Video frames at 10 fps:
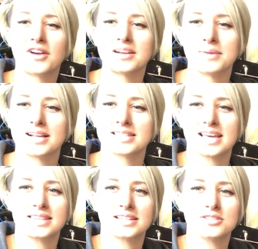A friend of mine
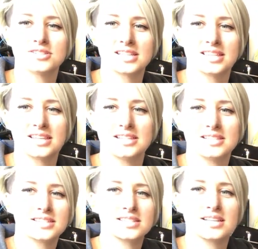said that using these
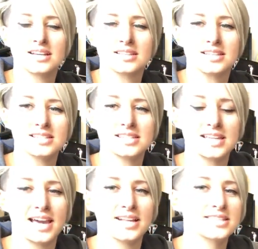
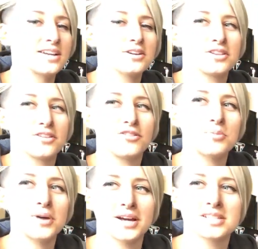stands under the foot
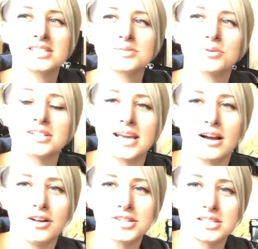pegs would take
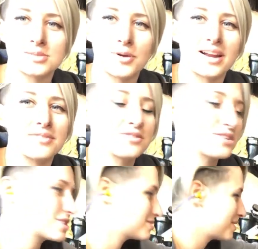all this weight off the
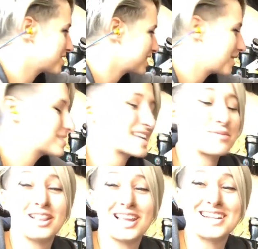roof suspension. I was like,
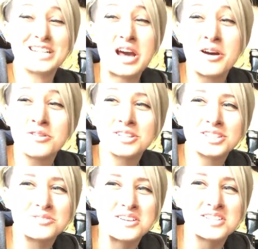well, I know that
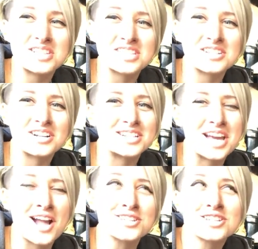the roof sets are
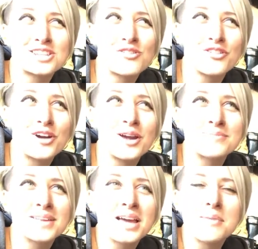attached to the
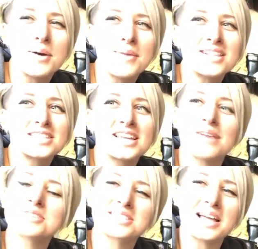frame, but mentally
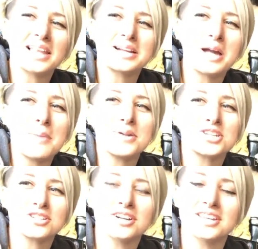I'm just not
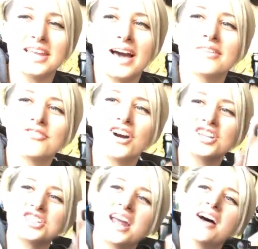picturing that
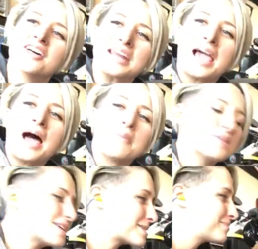functionality
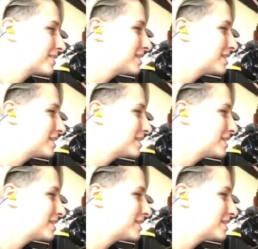happening.